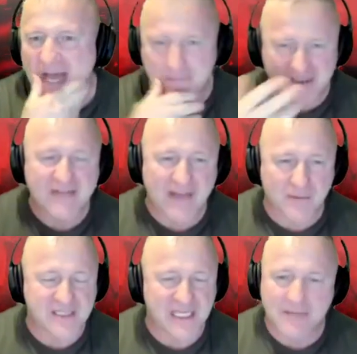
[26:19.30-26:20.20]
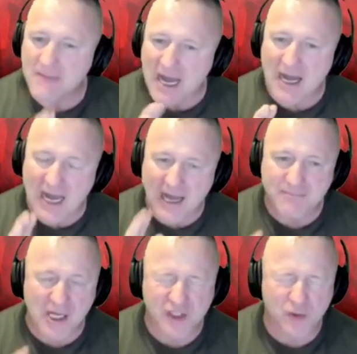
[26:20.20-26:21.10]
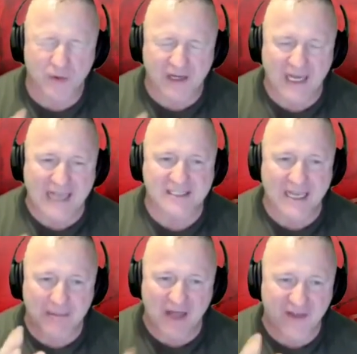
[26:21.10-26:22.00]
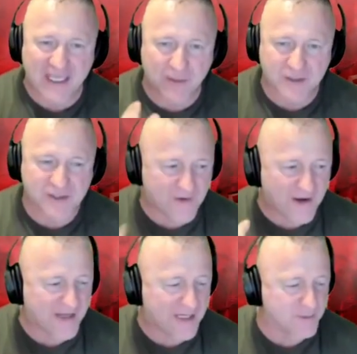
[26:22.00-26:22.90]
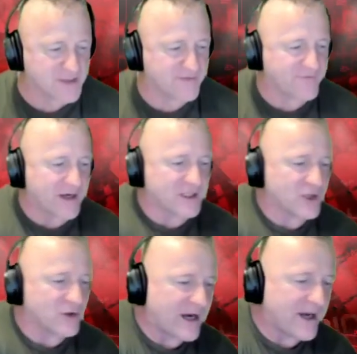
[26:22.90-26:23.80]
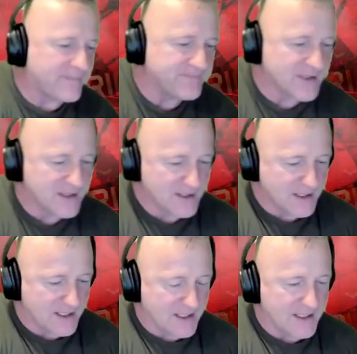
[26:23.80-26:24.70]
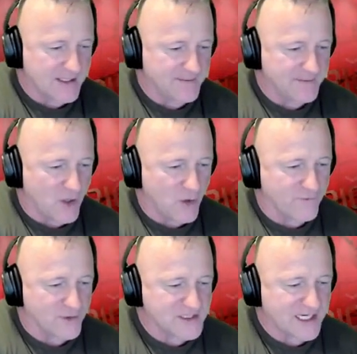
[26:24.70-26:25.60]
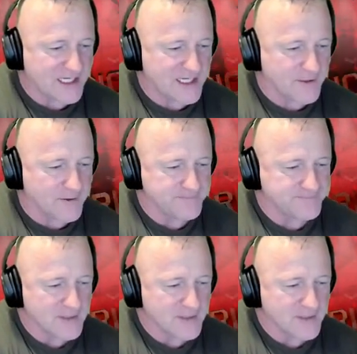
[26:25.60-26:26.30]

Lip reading: I believe that was him. I'm not sure the last name, but I think it was Franklin Graham. Hold for a second here.